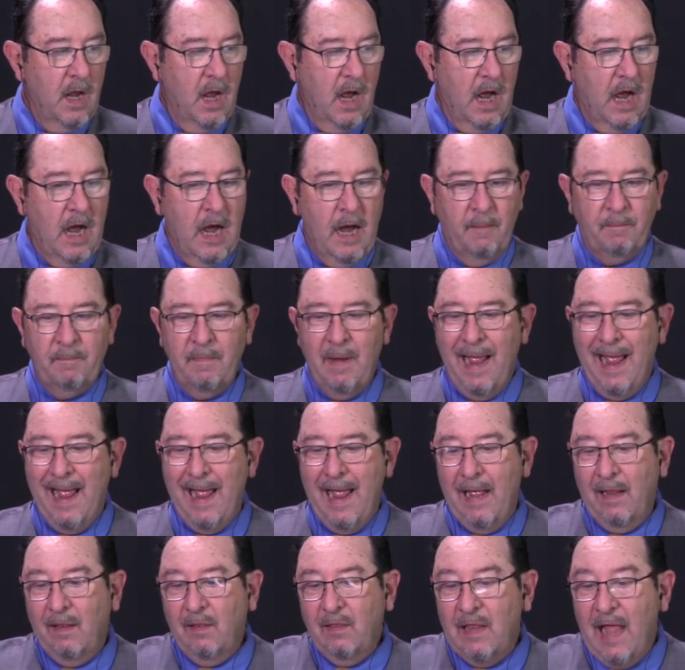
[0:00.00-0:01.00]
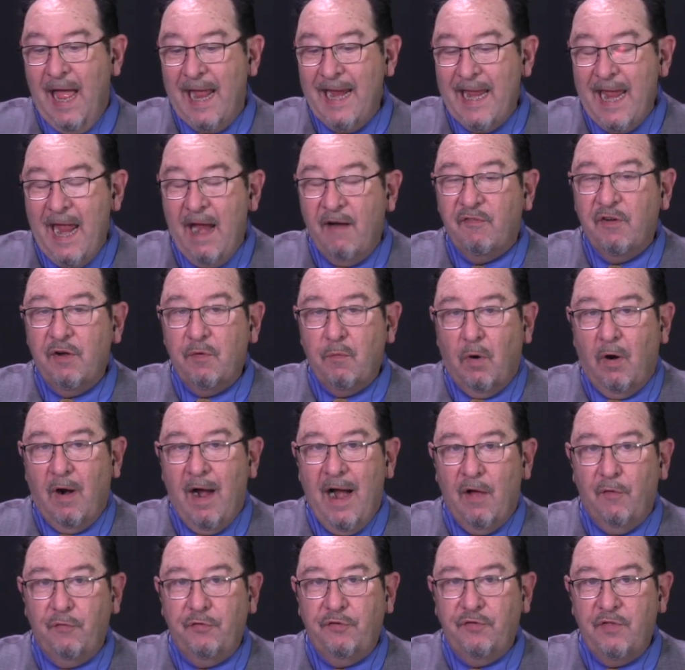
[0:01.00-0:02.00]
Um, like
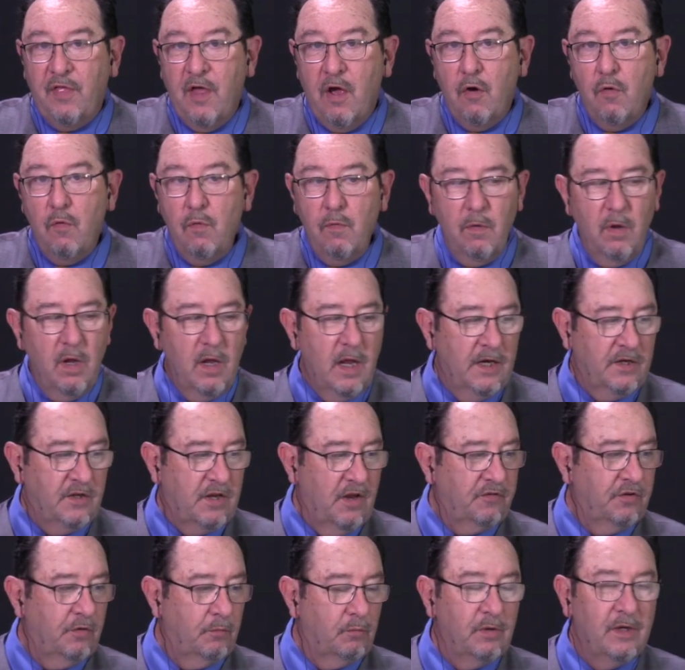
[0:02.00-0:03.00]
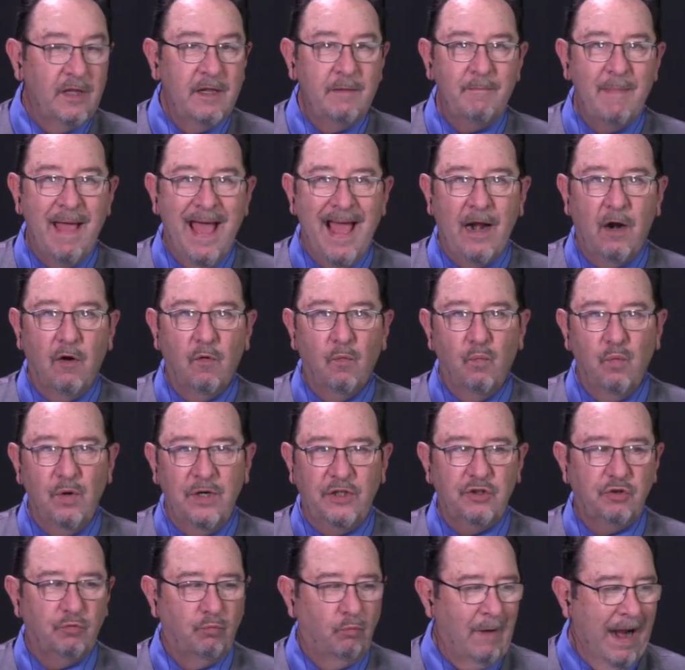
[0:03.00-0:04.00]
everywhere else, though, it doesn't really matter
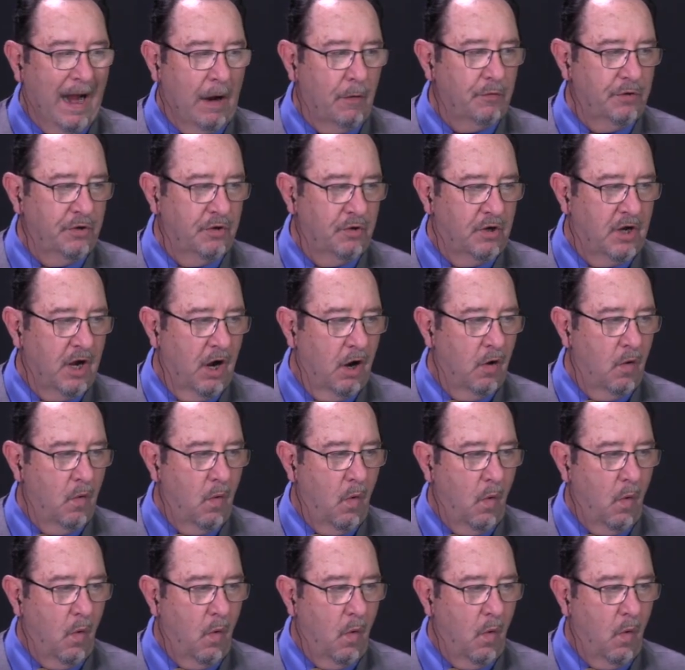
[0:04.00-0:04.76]
which route you go.